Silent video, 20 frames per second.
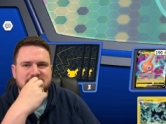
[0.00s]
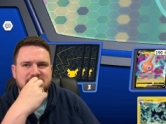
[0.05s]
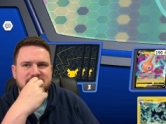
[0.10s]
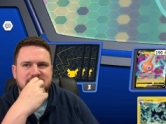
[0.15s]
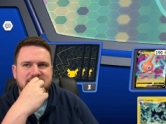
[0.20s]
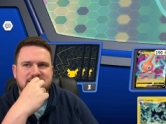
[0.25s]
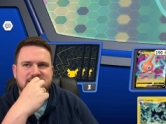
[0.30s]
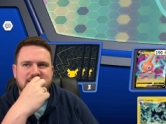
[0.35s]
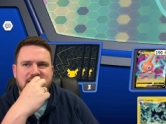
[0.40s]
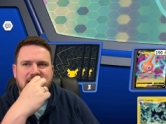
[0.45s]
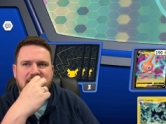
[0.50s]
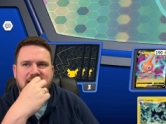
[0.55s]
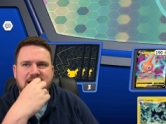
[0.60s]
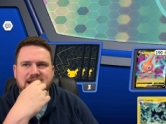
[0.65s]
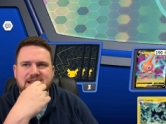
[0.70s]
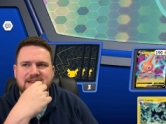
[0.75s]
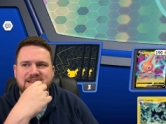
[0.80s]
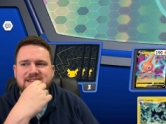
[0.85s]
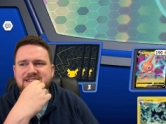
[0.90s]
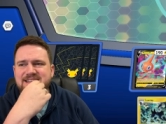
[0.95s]
This is,
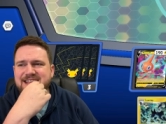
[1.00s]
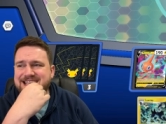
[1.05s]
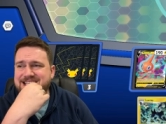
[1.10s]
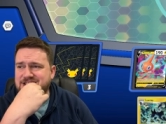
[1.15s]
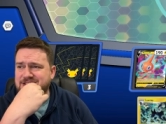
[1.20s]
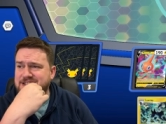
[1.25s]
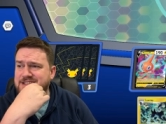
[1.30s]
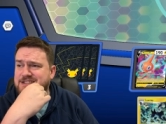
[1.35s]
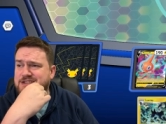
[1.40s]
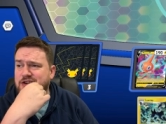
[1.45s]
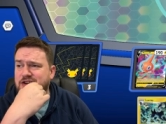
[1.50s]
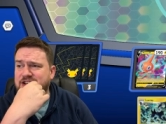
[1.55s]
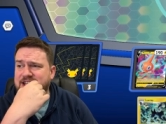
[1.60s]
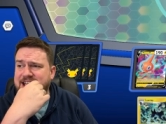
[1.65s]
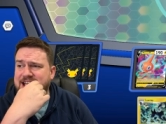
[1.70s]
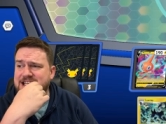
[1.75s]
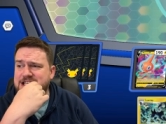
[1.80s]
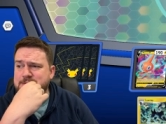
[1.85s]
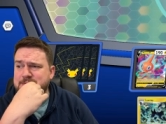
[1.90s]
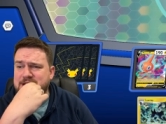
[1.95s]
uh, this is actually turning
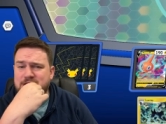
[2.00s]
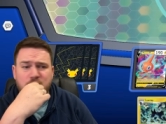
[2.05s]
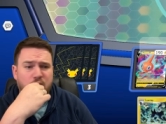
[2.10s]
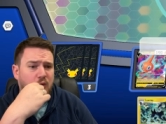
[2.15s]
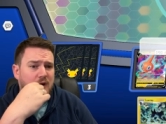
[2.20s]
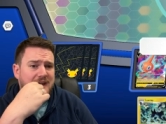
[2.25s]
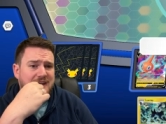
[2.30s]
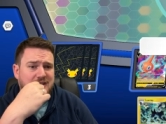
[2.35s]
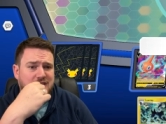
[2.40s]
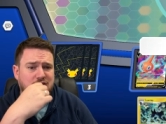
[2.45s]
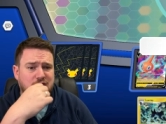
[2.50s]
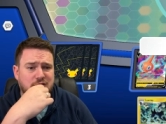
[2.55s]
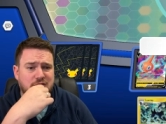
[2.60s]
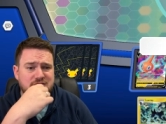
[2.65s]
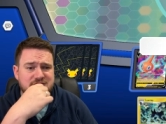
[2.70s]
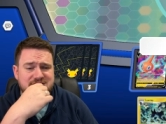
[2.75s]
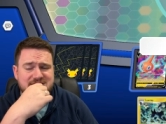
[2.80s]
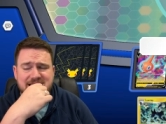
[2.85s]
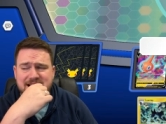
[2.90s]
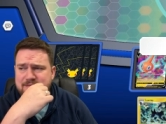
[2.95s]
out to be quite a
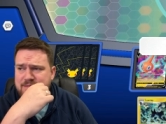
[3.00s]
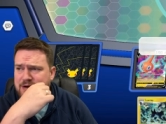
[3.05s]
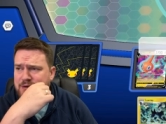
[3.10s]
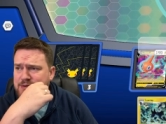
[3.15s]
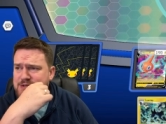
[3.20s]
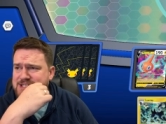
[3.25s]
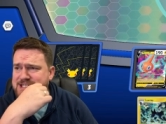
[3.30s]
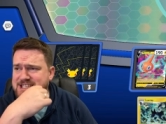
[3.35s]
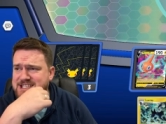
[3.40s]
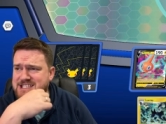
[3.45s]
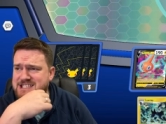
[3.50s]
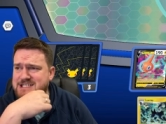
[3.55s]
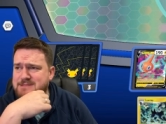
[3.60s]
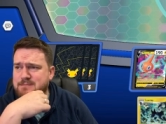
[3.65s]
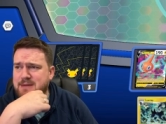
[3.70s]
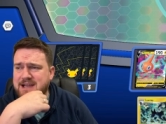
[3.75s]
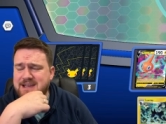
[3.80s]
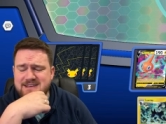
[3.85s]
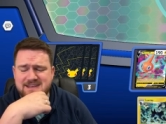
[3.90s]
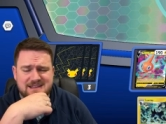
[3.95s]
close game. I wasn't
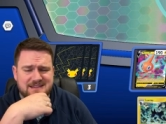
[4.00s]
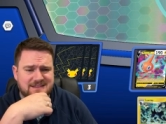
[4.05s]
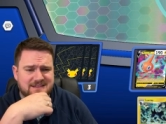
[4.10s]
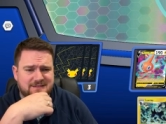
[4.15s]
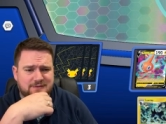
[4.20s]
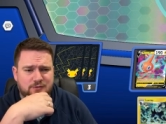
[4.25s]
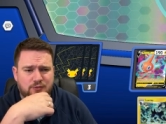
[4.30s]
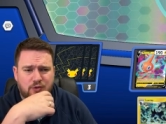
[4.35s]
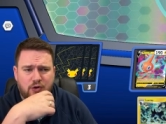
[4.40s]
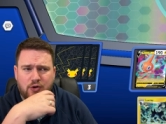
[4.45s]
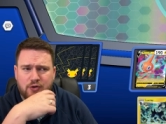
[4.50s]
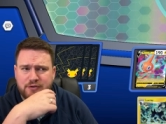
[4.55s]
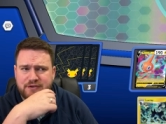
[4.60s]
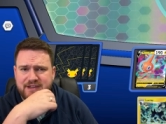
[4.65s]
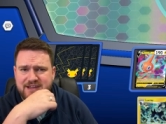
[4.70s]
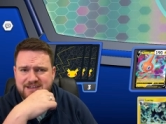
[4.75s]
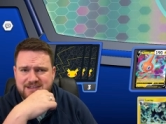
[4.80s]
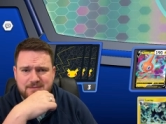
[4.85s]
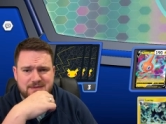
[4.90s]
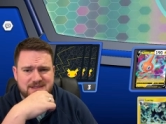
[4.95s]
expecting this Grottle
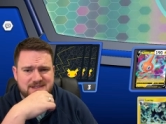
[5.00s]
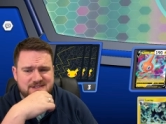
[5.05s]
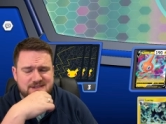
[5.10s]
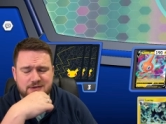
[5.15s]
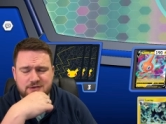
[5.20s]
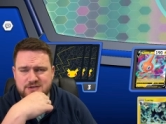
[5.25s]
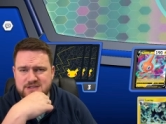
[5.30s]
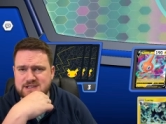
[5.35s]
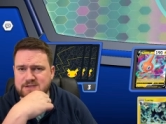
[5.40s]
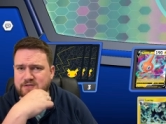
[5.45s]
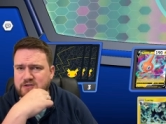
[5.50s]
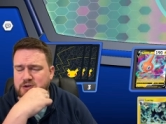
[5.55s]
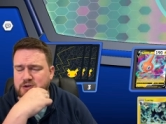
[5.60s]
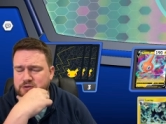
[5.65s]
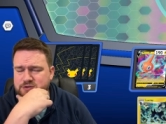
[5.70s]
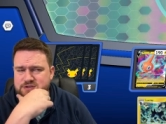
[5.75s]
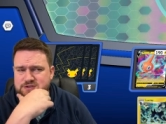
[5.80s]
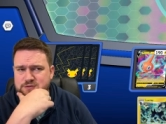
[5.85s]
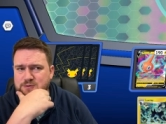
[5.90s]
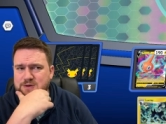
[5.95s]
deck to be so
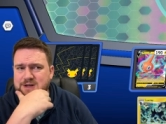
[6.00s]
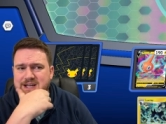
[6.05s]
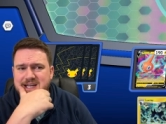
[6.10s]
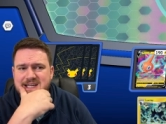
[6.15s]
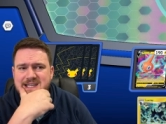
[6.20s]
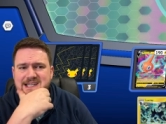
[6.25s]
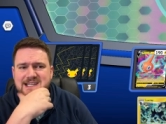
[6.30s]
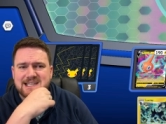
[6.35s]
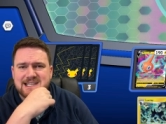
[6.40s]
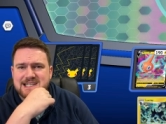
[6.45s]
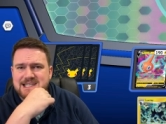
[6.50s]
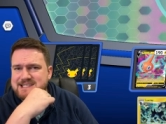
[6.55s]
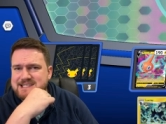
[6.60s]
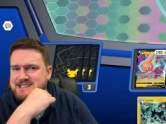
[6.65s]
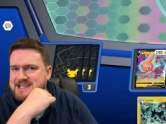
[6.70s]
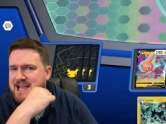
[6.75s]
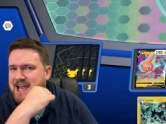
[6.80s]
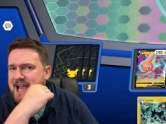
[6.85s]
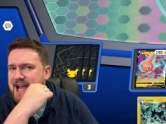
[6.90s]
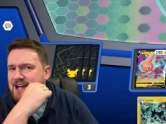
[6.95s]
difficult to, uh,
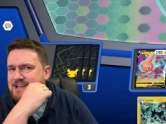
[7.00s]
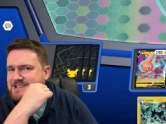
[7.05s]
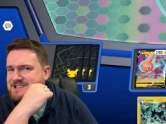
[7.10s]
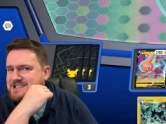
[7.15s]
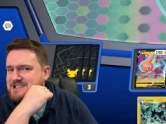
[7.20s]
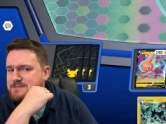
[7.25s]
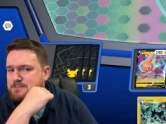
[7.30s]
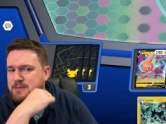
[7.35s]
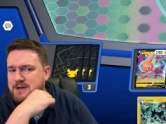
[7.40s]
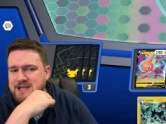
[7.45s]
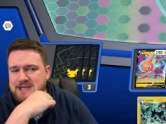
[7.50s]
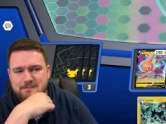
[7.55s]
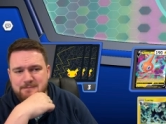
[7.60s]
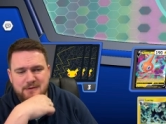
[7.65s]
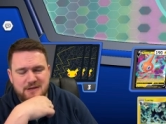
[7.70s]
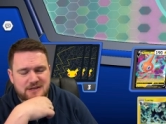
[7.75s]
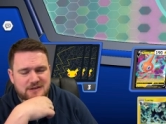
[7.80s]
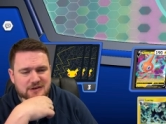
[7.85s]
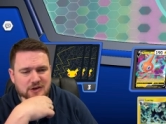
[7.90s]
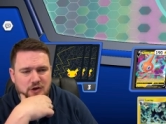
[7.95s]
to outspeed,
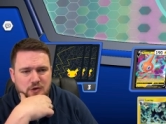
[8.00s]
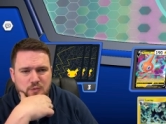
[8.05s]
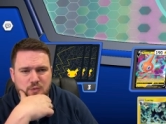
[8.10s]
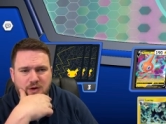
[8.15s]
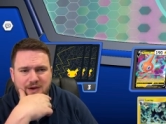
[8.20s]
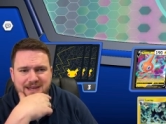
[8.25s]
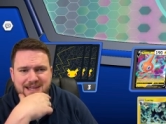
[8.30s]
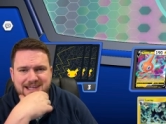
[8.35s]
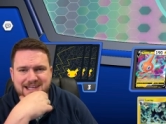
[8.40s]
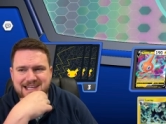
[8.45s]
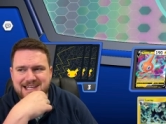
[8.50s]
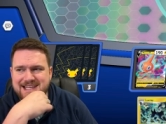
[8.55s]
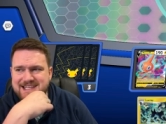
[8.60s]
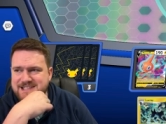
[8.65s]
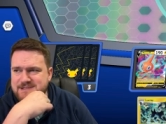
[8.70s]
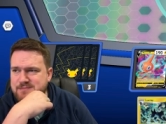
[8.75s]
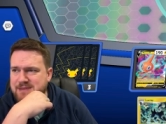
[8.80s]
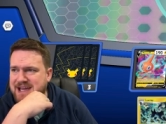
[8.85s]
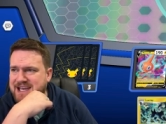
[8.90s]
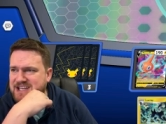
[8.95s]
but you know what? It
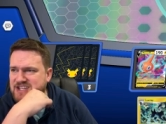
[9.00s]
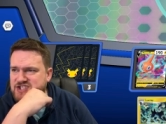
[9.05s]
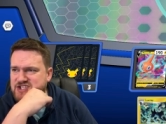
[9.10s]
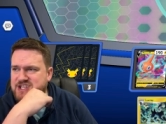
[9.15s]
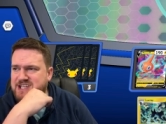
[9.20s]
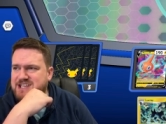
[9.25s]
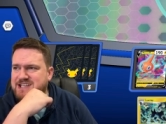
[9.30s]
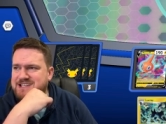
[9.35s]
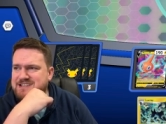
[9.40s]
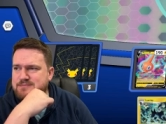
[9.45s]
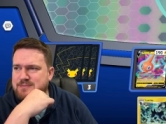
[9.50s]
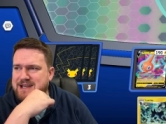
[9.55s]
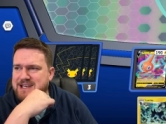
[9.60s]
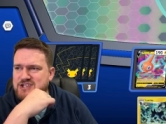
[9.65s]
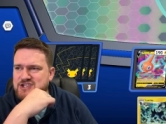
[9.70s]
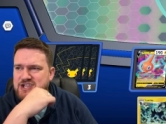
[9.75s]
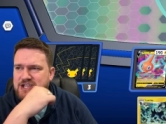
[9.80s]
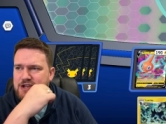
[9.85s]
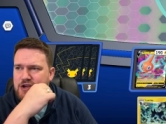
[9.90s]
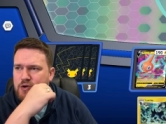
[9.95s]
is managing it. It's
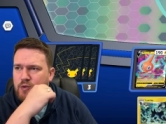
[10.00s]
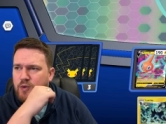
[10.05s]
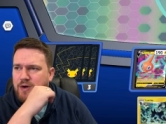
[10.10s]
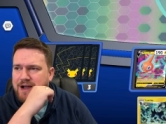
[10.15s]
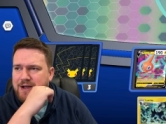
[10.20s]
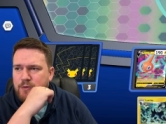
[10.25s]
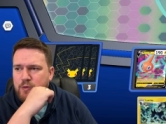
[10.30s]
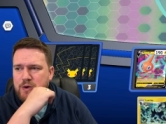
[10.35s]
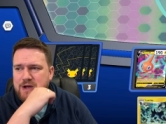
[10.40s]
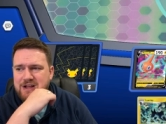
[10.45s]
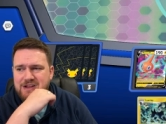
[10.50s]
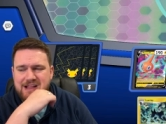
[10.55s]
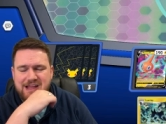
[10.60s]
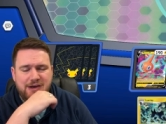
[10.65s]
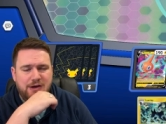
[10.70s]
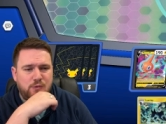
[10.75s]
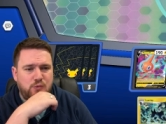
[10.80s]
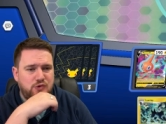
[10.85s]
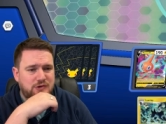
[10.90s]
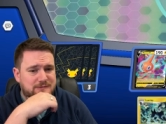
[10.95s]
managing it quite well, and
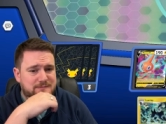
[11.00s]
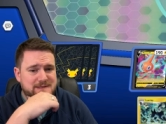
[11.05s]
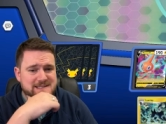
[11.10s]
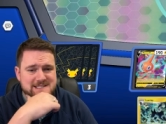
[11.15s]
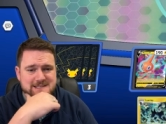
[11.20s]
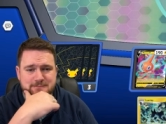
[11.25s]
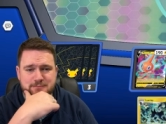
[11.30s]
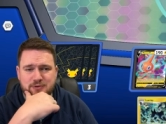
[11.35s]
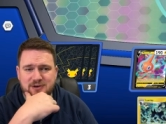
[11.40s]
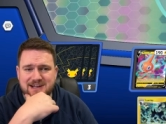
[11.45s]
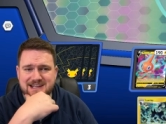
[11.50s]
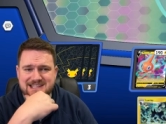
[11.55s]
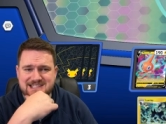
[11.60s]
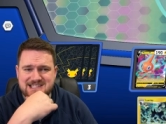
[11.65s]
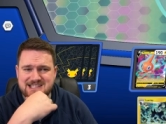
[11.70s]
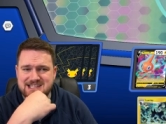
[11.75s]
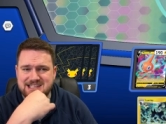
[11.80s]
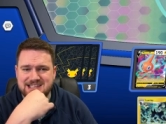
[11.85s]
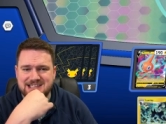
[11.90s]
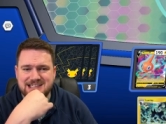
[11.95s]
I wouldn't be surprised
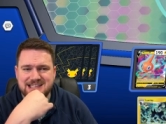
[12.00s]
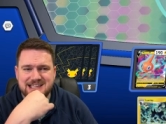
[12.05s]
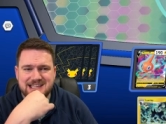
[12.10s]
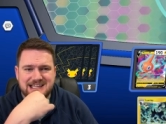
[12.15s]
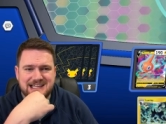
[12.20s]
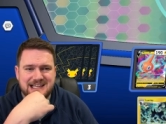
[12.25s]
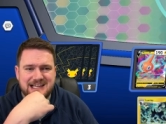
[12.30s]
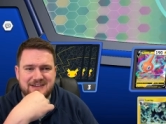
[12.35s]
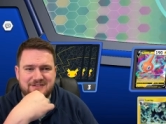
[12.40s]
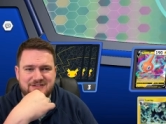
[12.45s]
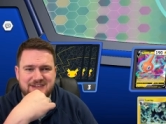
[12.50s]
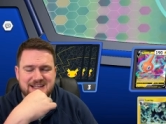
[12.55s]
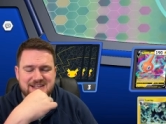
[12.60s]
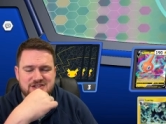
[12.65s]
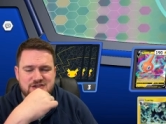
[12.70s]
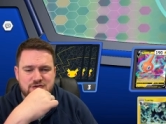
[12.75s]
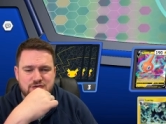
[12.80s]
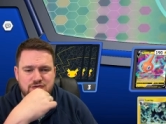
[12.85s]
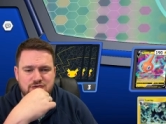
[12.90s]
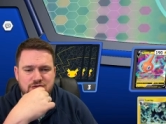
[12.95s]
here if they
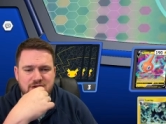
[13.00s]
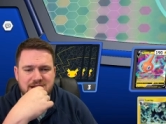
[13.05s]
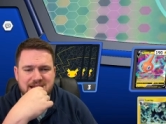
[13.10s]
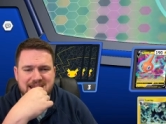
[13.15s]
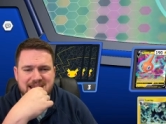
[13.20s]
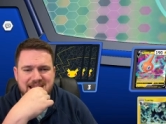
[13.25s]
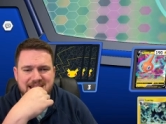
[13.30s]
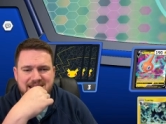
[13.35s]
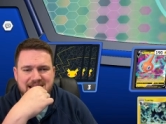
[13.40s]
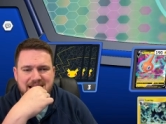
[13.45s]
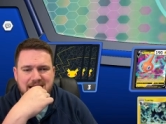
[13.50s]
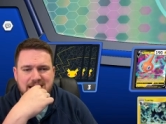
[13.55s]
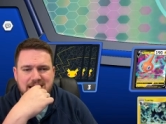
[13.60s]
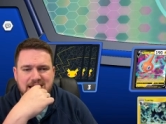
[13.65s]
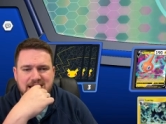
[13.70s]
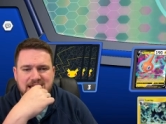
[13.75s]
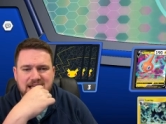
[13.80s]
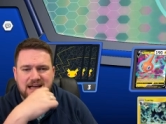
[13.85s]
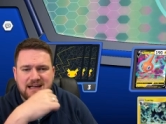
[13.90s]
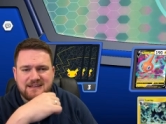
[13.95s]
do get a
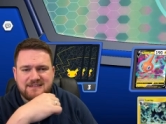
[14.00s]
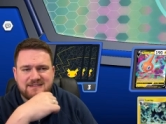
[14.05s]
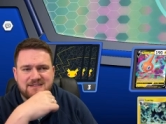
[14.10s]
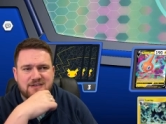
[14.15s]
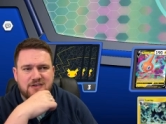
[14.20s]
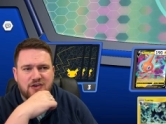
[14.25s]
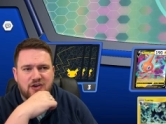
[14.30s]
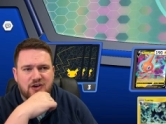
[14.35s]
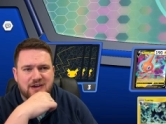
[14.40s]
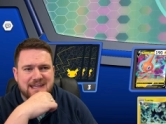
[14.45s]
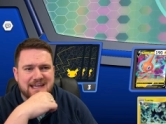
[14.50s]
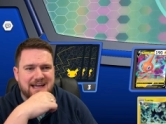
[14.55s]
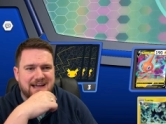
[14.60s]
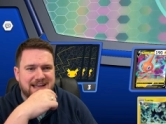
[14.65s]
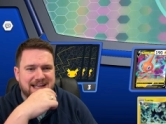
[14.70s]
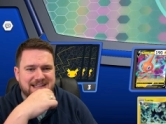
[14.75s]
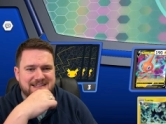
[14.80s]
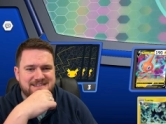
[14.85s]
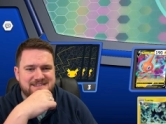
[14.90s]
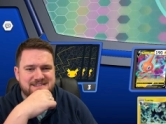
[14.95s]
Gust
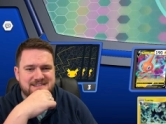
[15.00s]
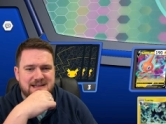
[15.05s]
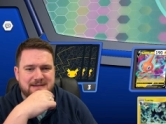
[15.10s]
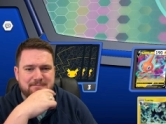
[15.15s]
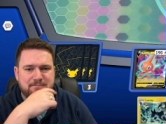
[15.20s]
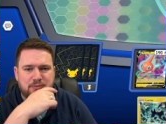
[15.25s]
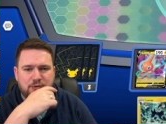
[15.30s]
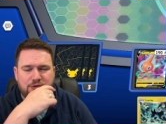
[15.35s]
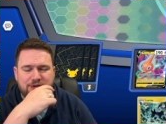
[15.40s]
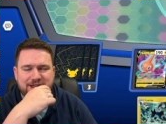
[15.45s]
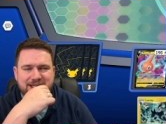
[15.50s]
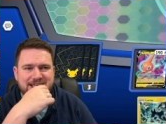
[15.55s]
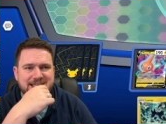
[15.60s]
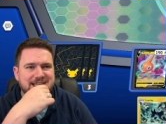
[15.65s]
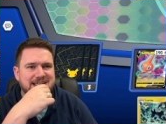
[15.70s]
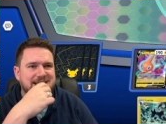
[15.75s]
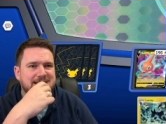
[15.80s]
knockout at some point